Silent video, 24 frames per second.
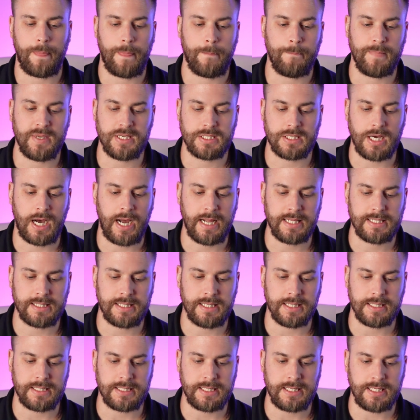Besides
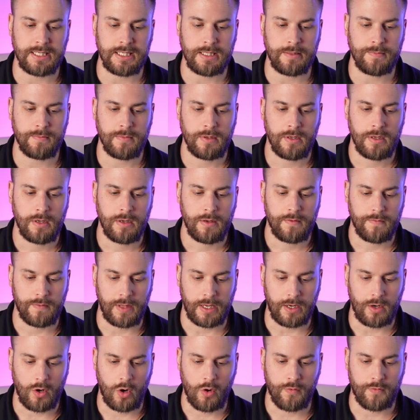the team
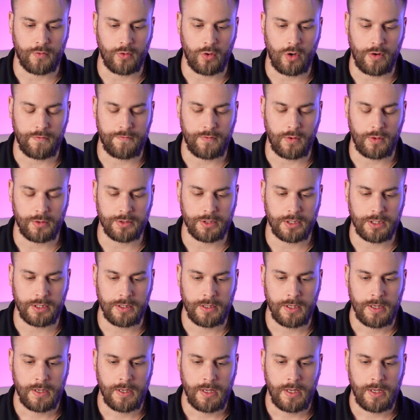like overall folder,